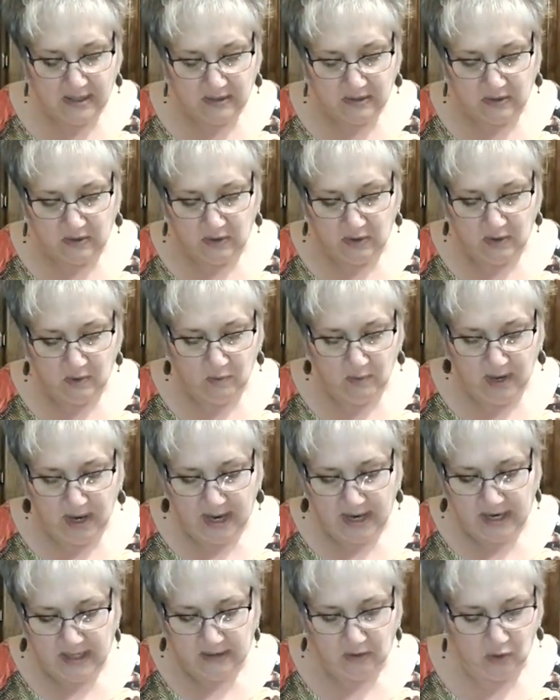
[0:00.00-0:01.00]
So that when
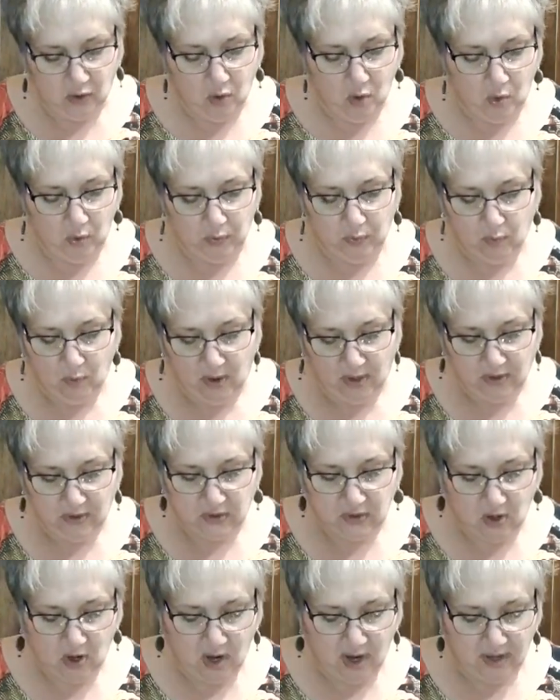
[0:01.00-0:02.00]
I get the gold
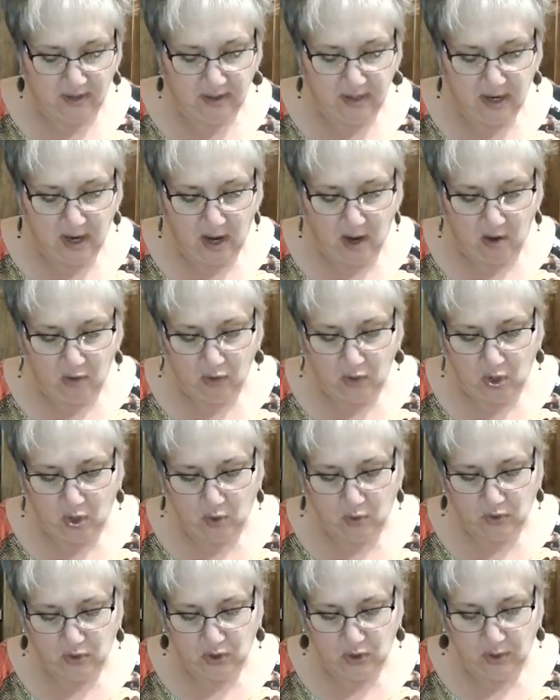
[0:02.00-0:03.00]
ones on, I'll
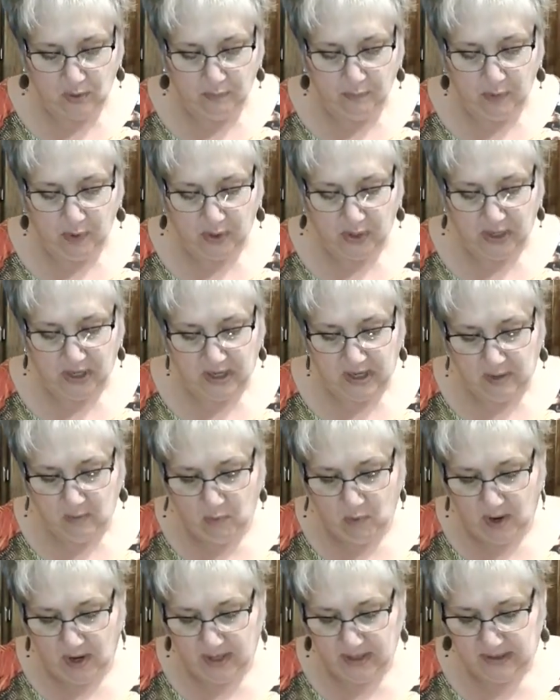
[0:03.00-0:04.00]
go to the burgundy
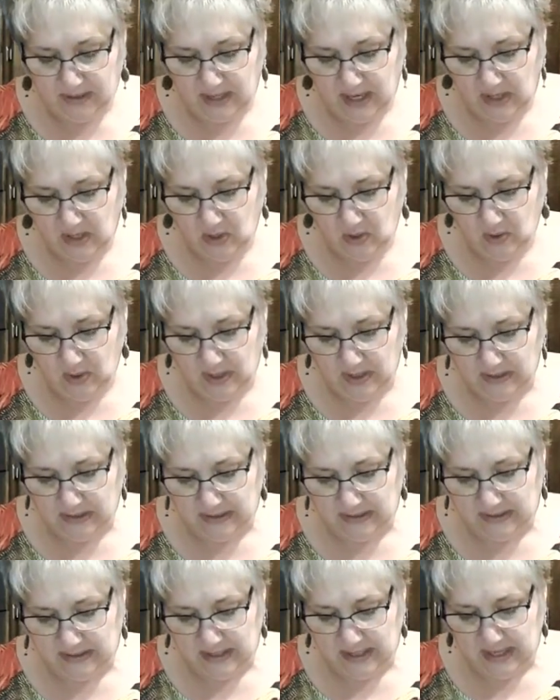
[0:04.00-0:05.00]
ones, and you can
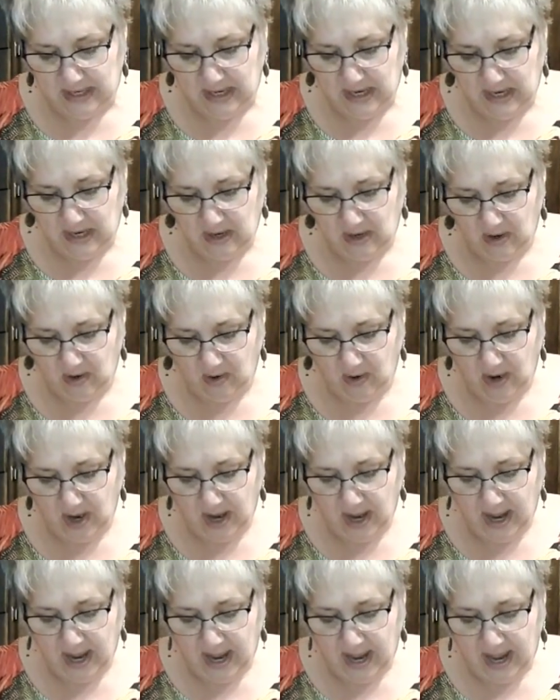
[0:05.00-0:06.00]
see here
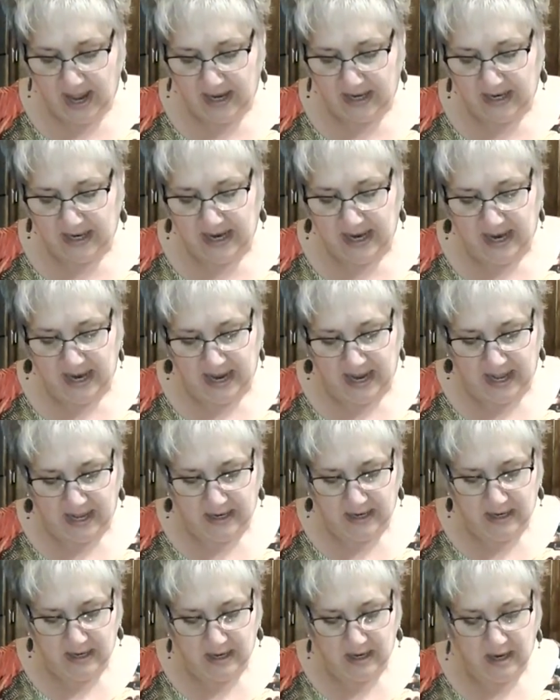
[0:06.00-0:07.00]

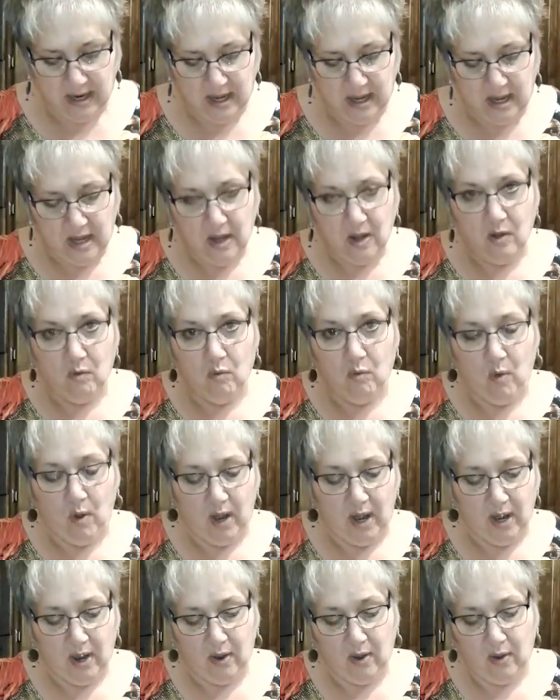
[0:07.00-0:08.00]
again
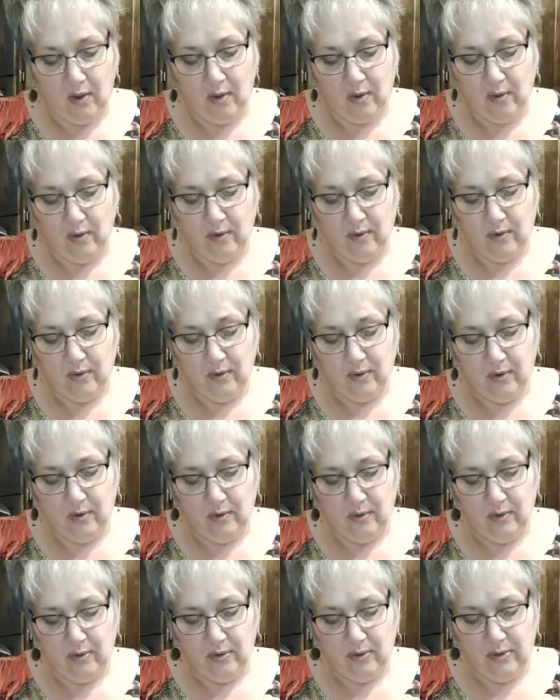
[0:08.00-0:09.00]
where
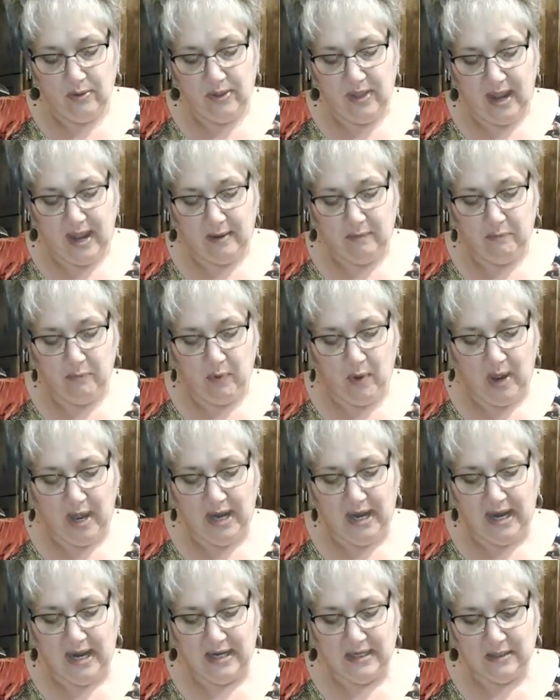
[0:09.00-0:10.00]
that
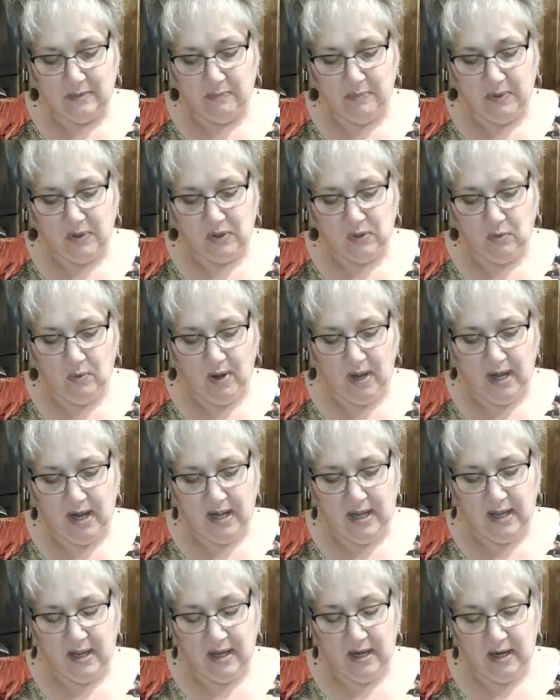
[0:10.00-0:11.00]
break is
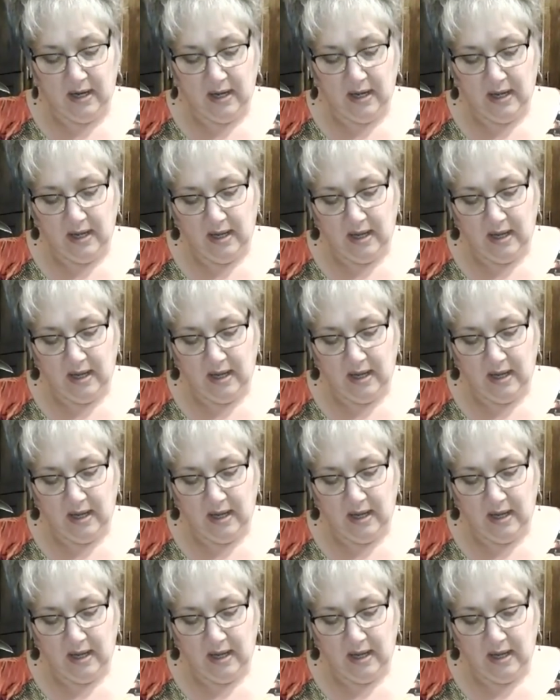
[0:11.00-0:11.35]
between